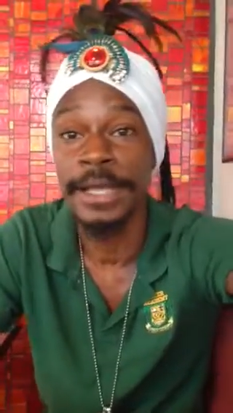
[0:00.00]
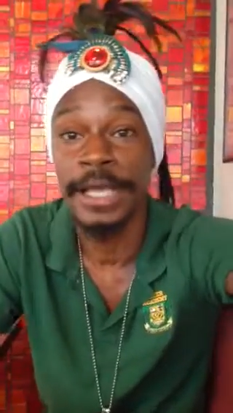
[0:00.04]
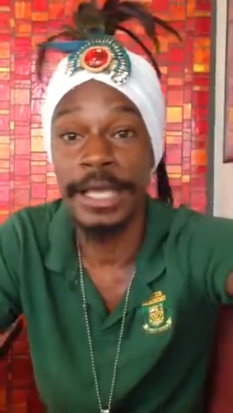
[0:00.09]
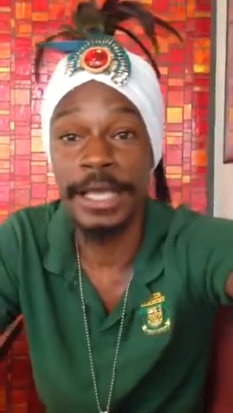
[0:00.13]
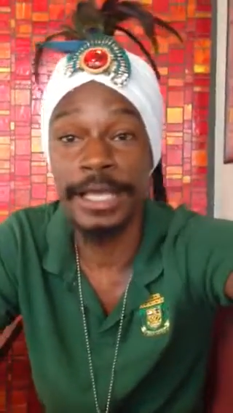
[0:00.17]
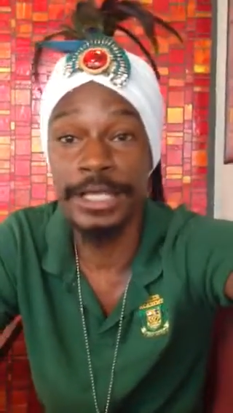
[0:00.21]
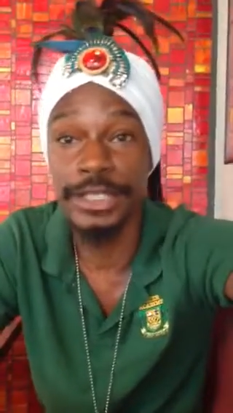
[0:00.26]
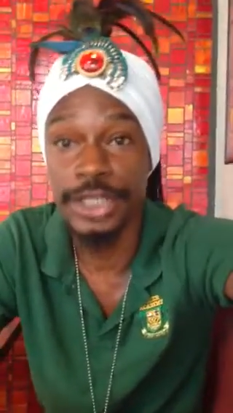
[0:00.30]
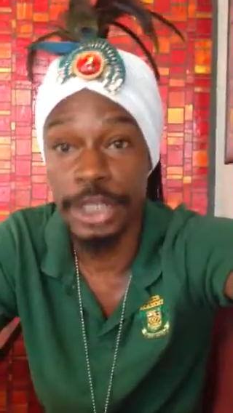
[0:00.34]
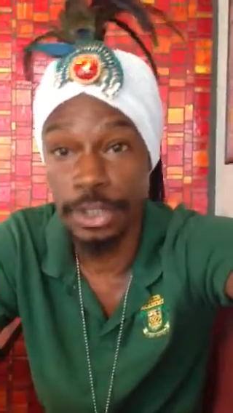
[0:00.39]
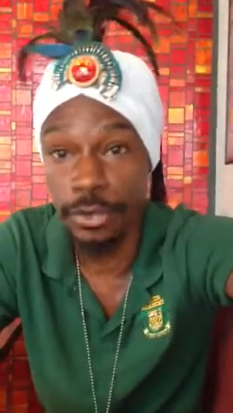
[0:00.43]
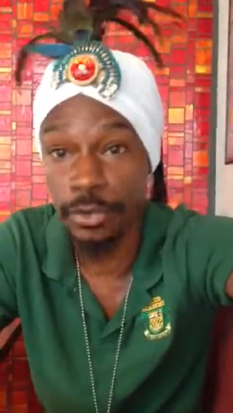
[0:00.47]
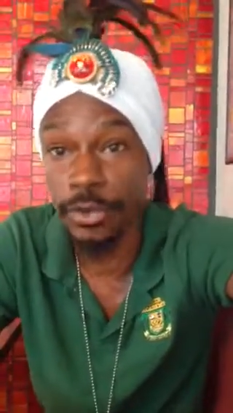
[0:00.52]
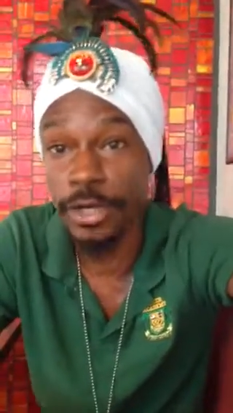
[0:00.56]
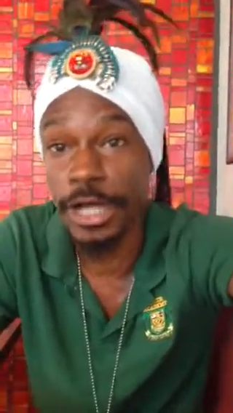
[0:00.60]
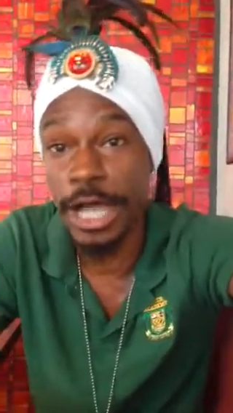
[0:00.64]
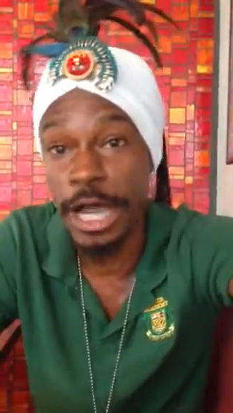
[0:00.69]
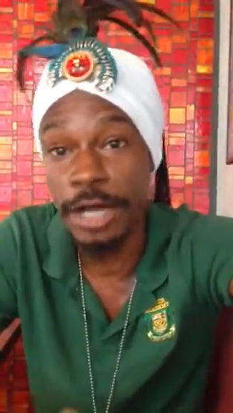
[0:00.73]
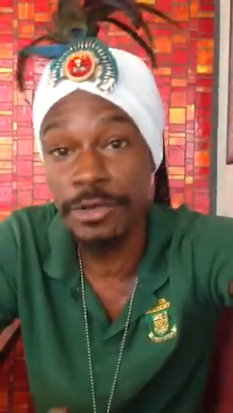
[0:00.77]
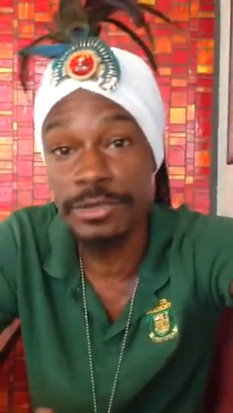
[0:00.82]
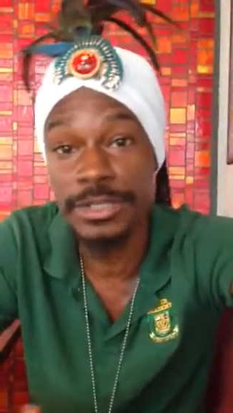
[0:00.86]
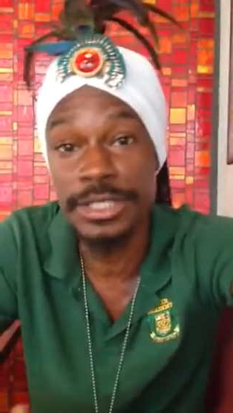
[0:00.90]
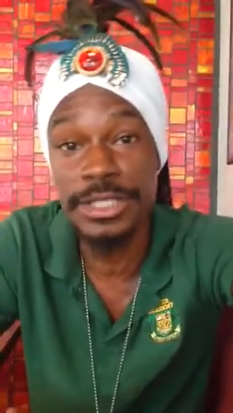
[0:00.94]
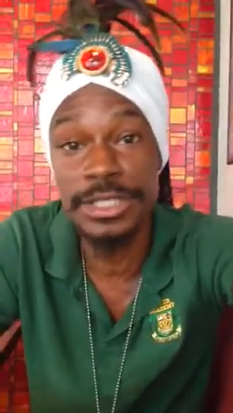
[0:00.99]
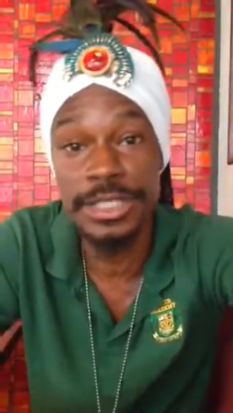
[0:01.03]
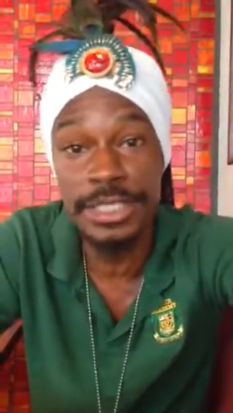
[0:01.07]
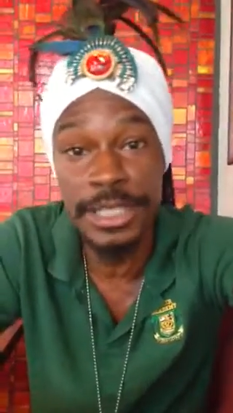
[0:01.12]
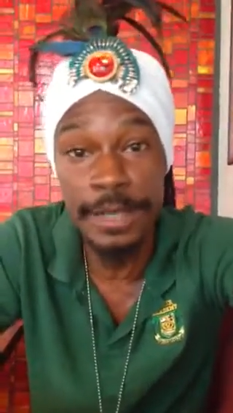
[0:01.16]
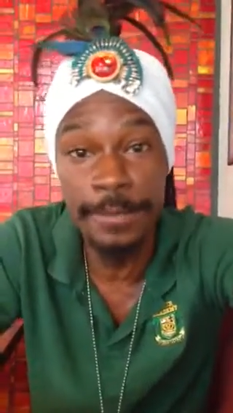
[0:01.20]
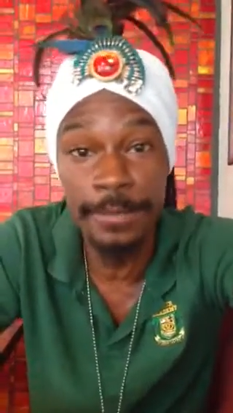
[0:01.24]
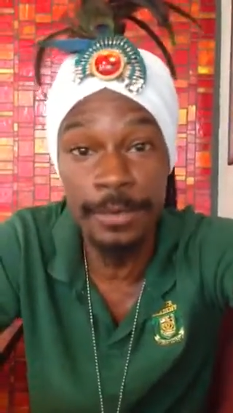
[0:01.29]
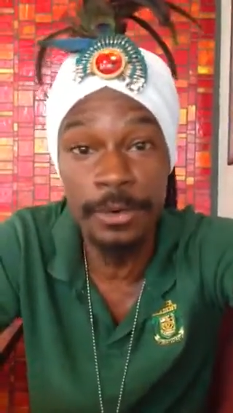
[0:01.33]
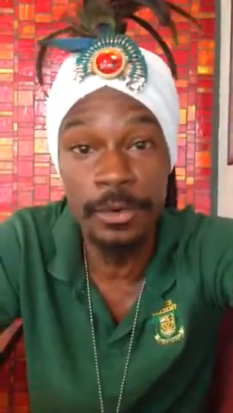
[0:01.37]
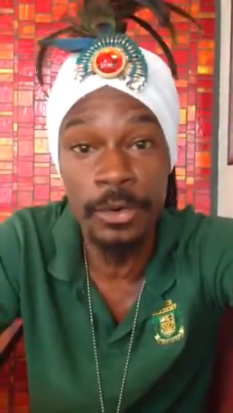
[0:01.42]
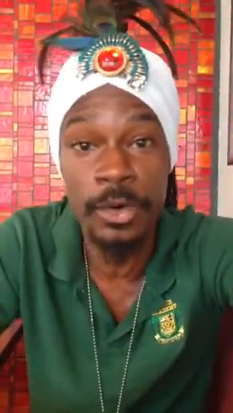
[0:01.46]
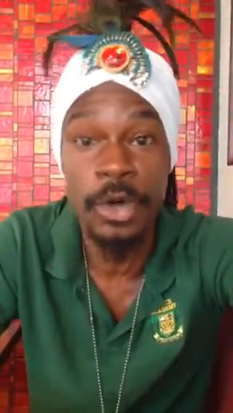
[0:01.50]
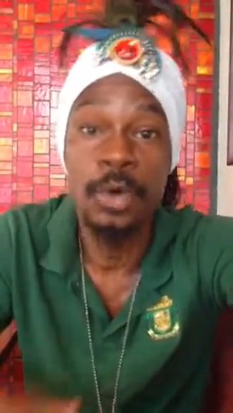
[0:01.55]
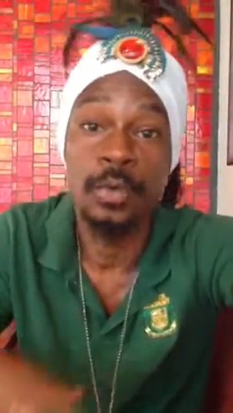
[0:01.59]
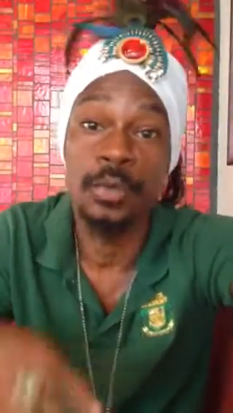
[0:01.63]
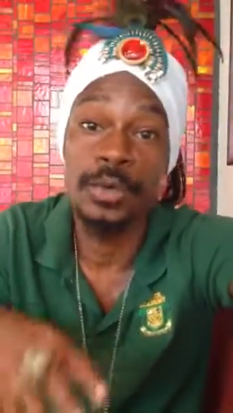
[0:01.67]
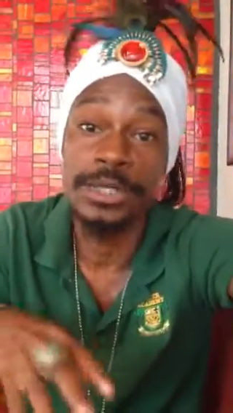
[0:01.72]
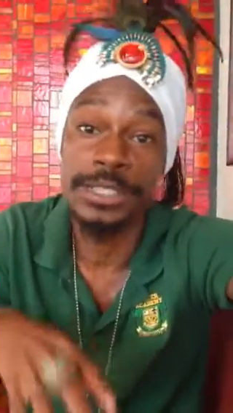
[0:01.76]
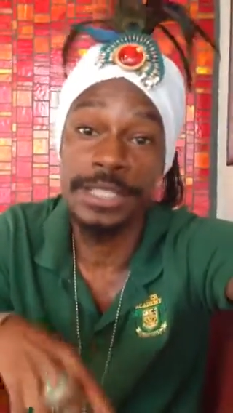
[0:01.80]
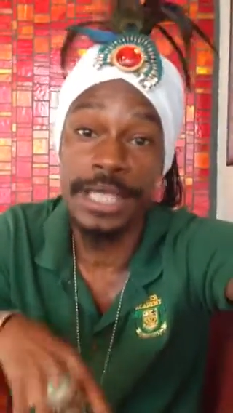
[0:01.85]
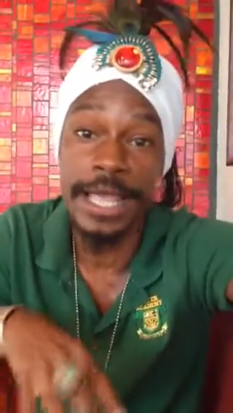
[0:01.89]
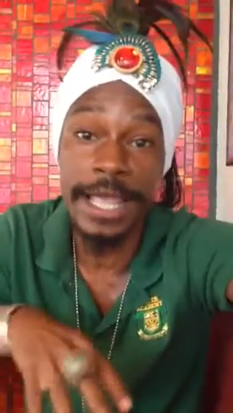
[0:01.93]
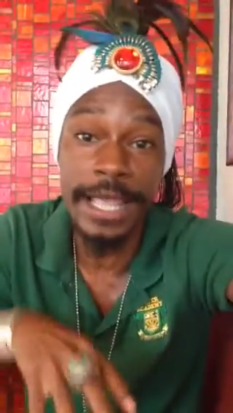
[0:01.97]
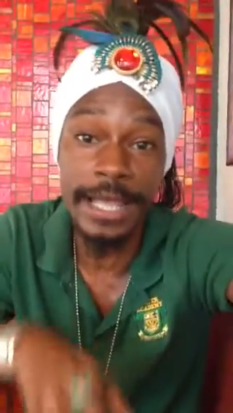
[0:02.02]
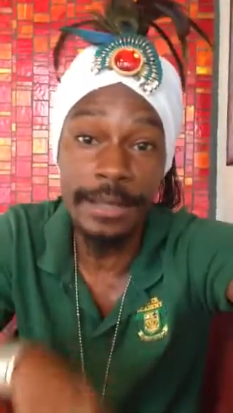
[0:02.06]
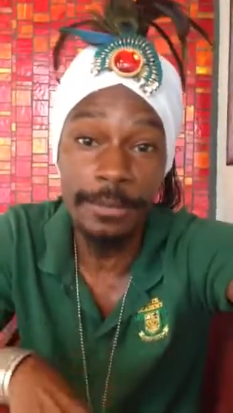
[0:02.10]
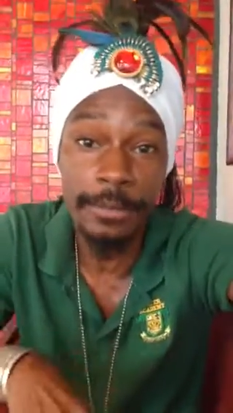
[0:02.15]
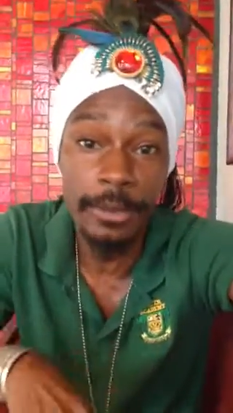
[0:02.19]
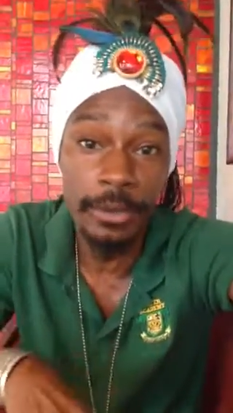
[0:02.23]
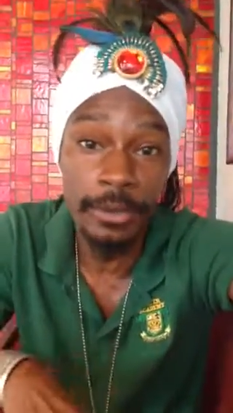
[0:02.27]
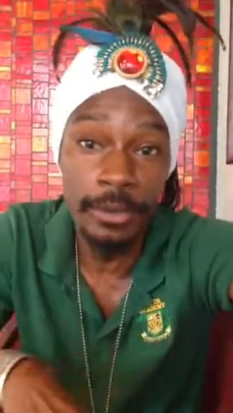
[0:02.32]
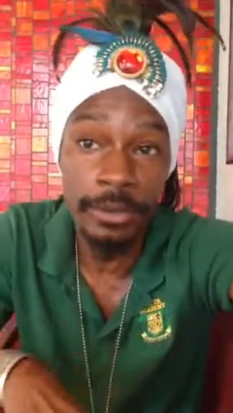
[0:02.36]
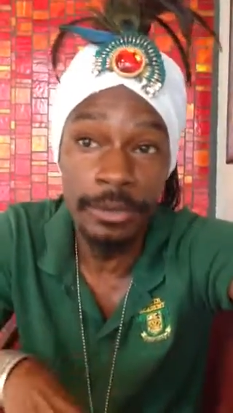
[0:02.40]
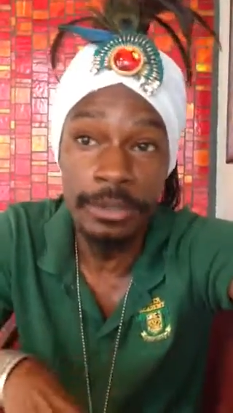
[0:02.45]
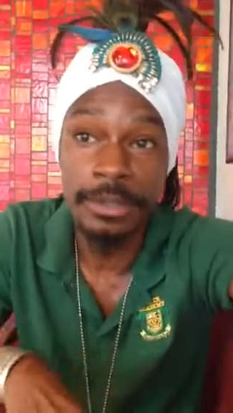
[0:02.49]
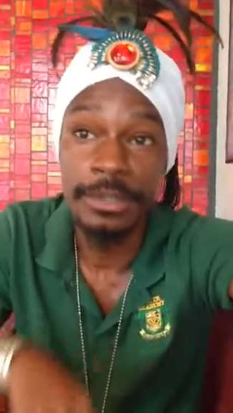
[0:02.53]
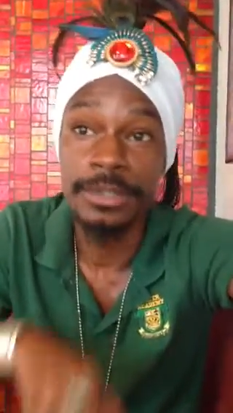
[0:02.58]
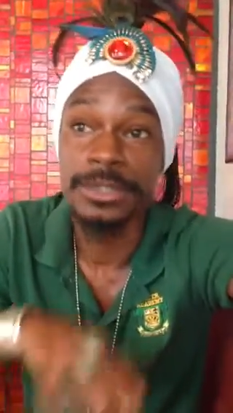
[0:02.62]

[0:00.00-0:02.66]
and General Commerce Assembly was able